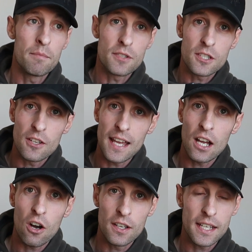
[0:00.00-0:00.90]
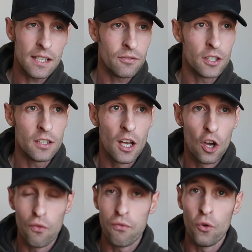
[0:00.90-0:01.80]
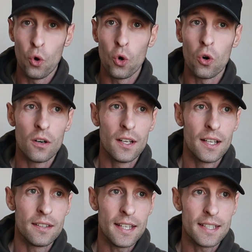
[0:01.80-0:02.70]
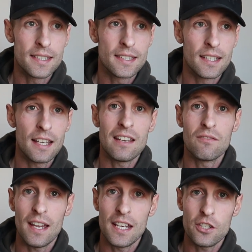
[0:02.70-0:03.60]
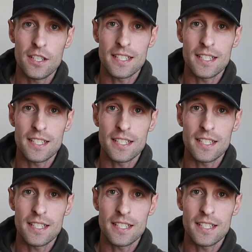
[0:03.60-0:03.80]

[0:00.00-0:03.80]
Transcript: So they aren't even for this invasion,